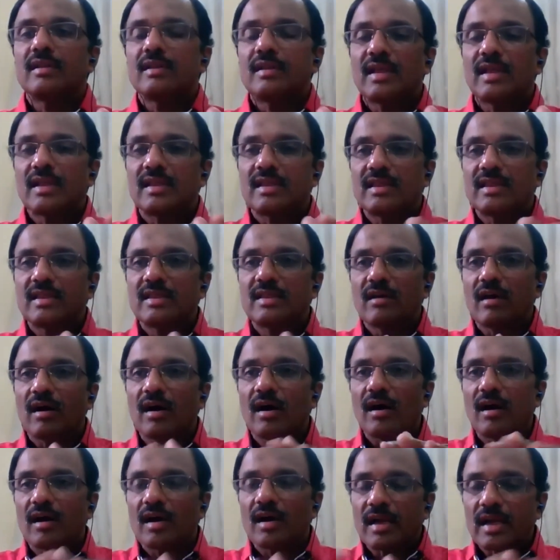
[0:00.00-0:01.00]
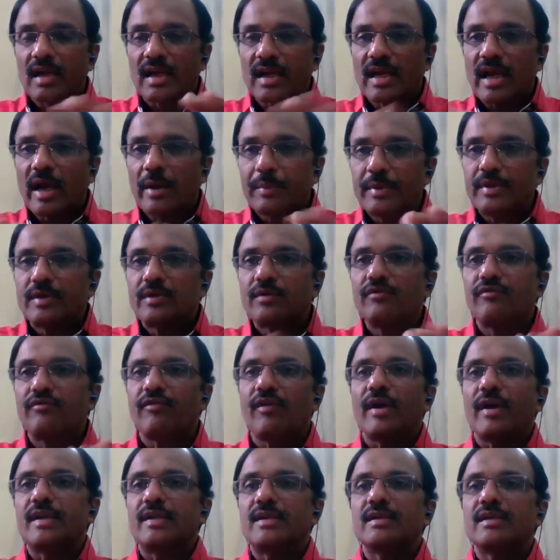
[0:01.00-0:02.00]
that the
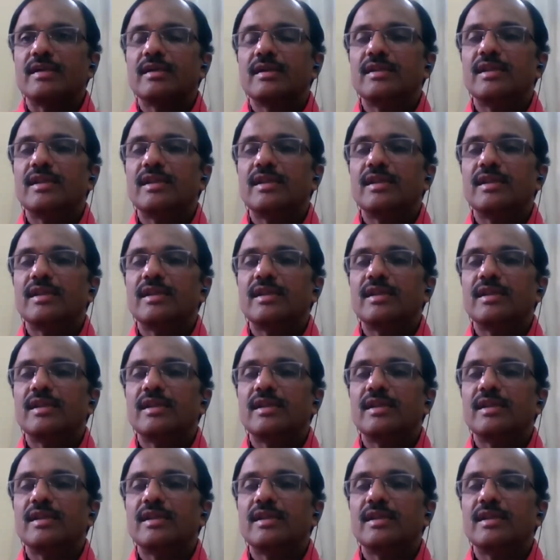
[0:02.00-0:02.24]
gametophyte